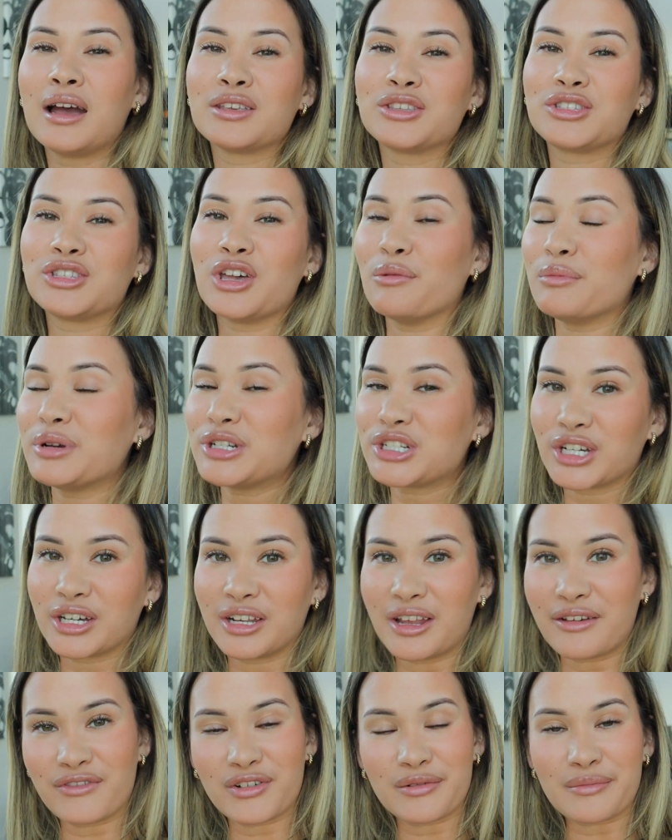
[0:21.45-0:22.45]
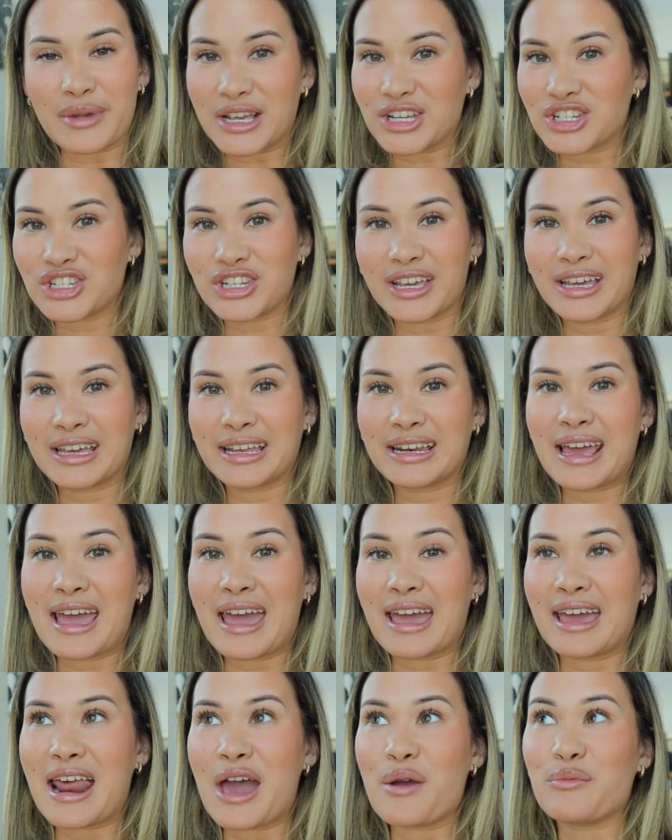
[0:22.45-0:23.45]
so much good information
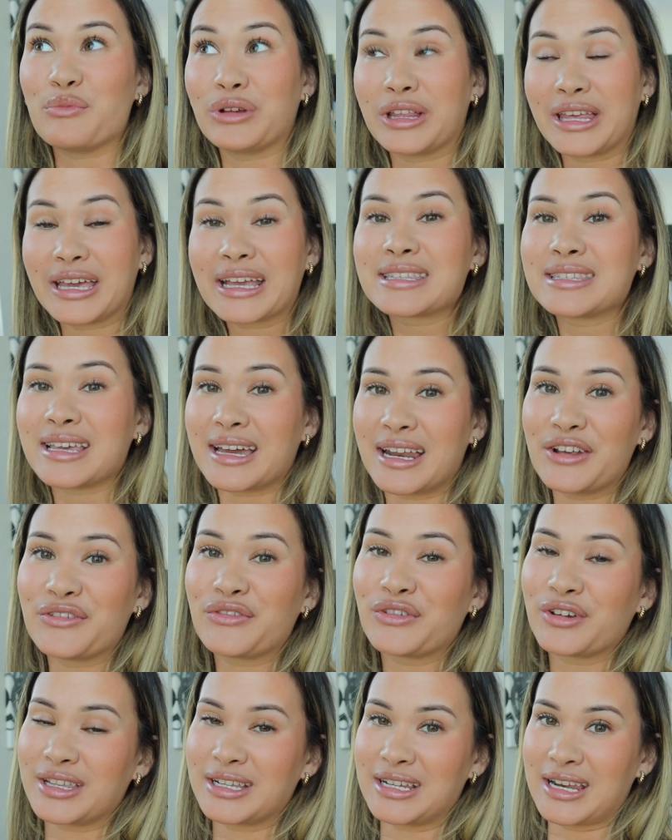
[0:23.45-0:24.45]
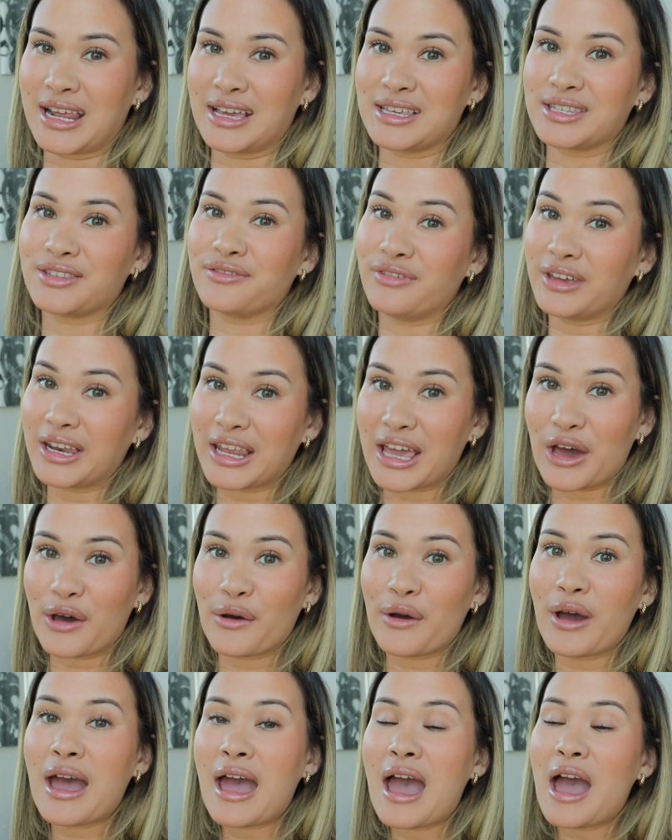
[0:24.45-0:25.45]
and I'm really excited for today's
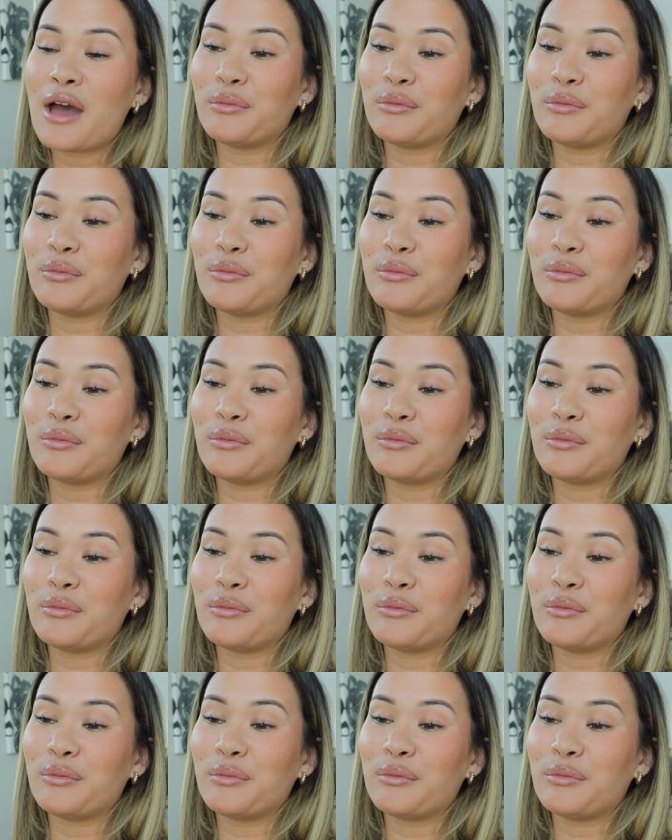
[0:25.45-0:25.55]
video